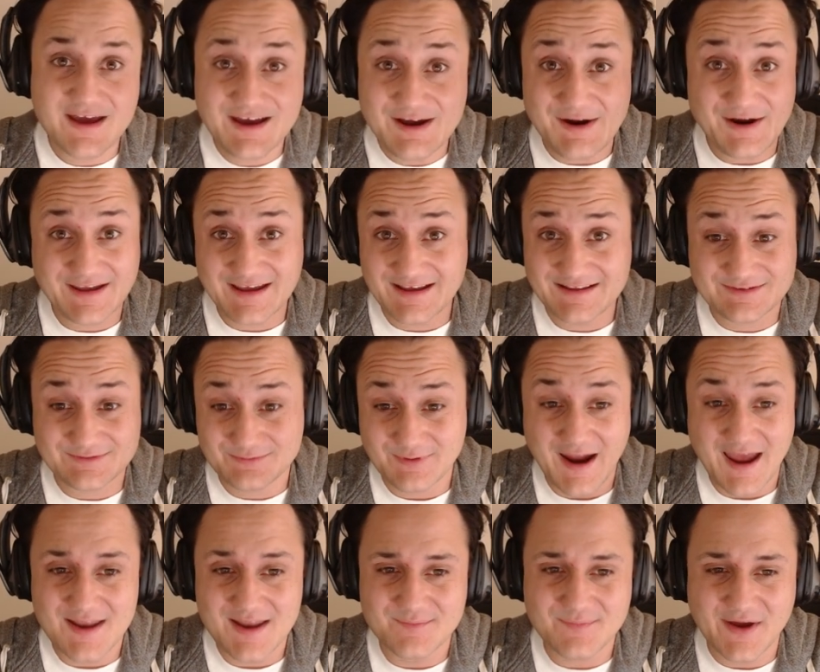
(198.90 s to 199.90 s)
I guess
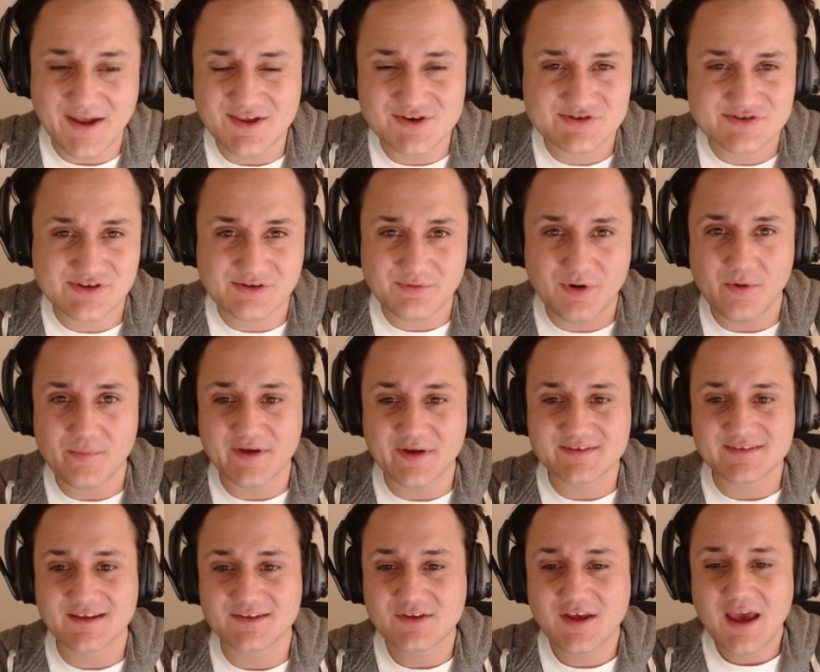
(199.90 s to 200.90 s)
red, but usually
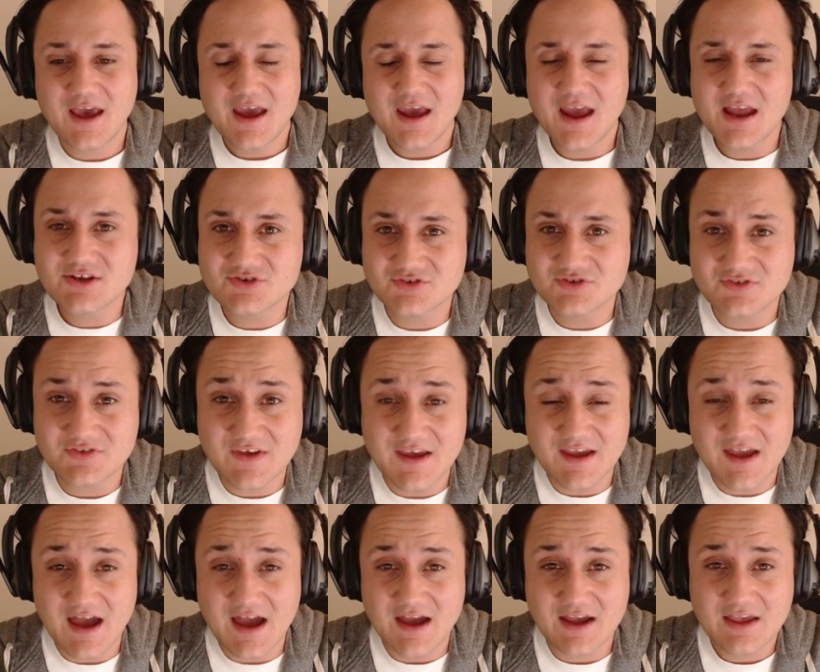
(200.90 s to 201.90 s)
Roblox has
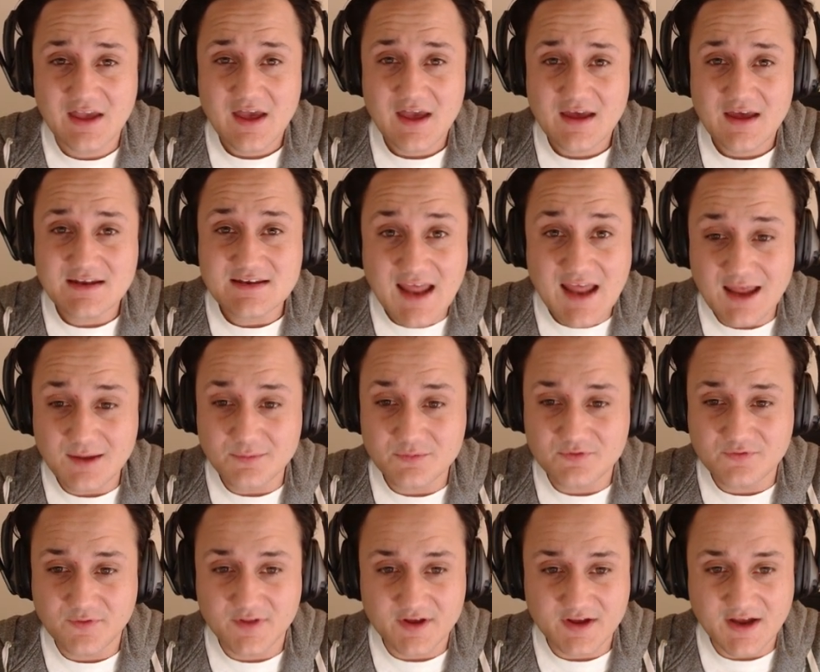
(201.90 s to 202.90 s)
interesting uh, names
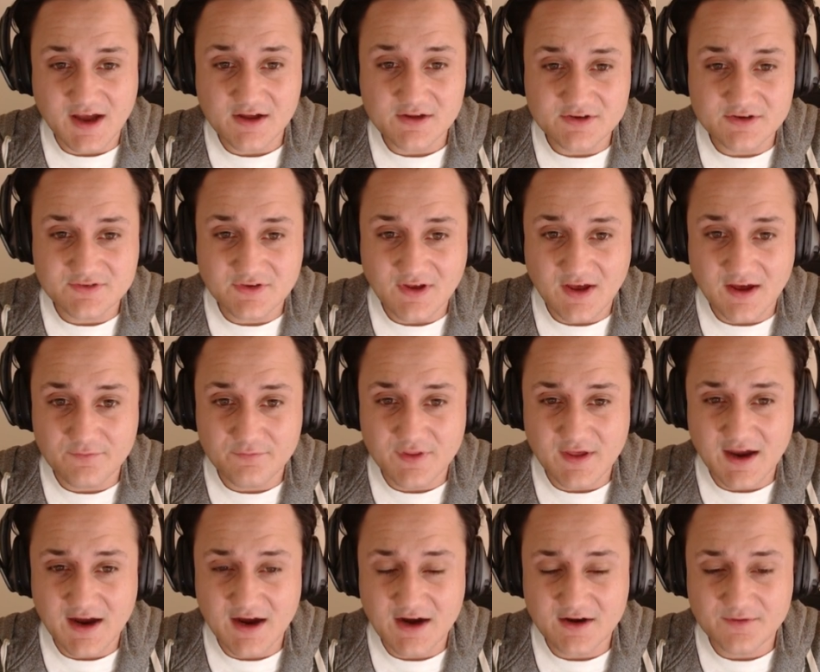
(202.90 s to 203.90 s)
for the colors of
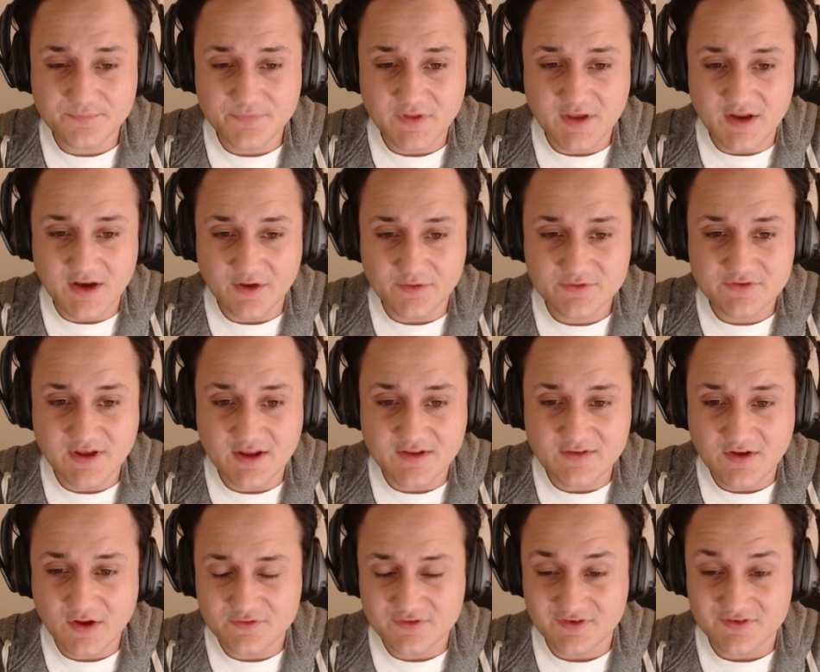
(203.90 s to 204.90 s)
their, you know, skin
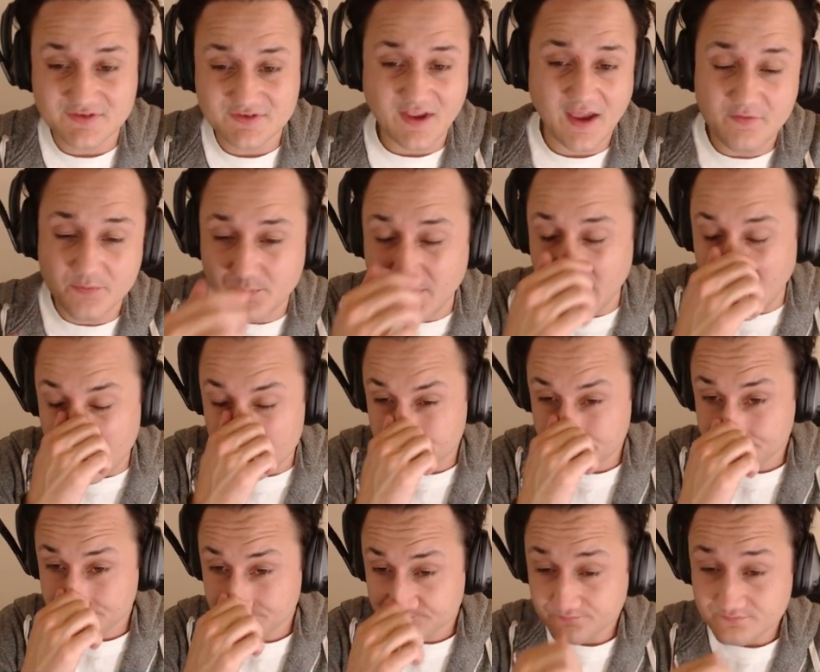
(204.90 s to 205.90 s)
tones and stuff. But
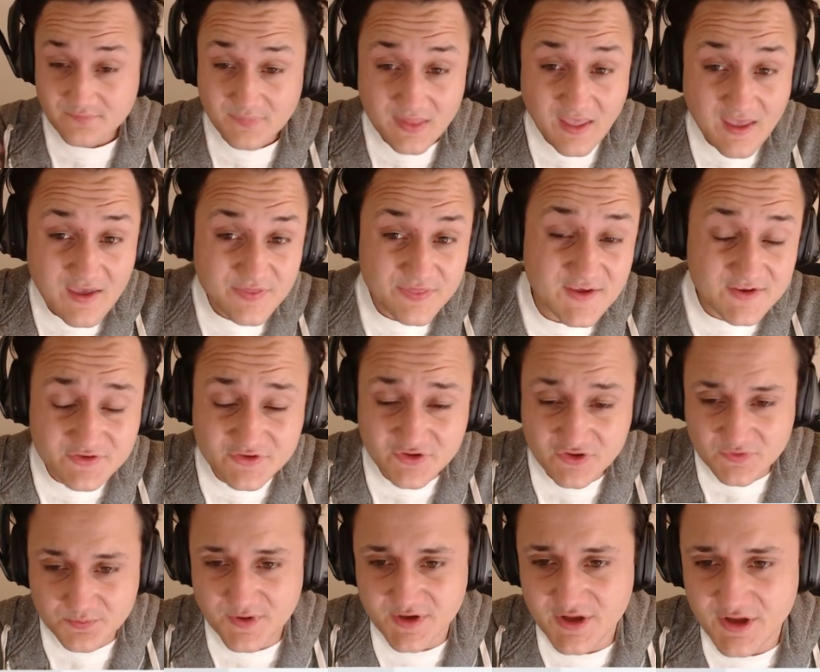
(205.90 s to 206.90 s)
this
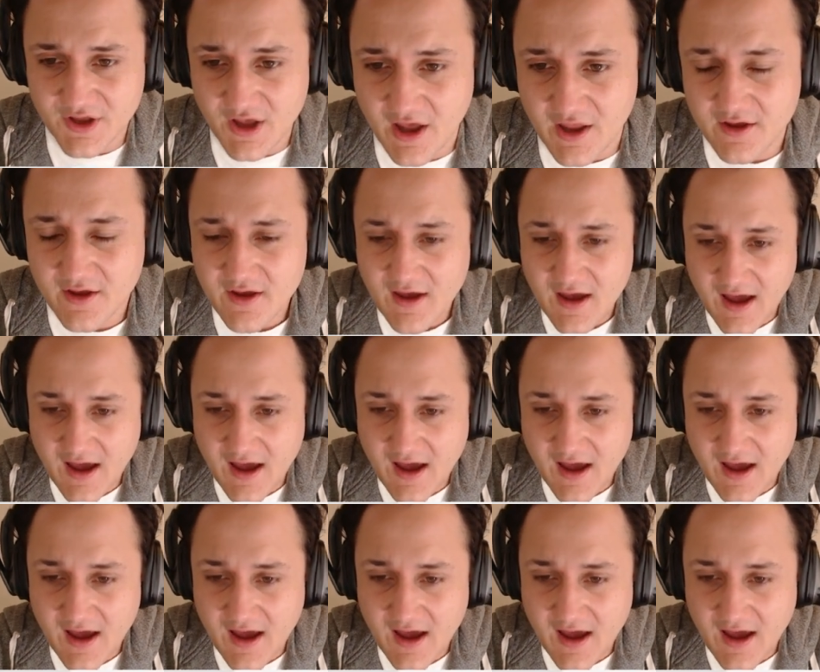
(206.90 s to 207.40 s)
looks pretty good.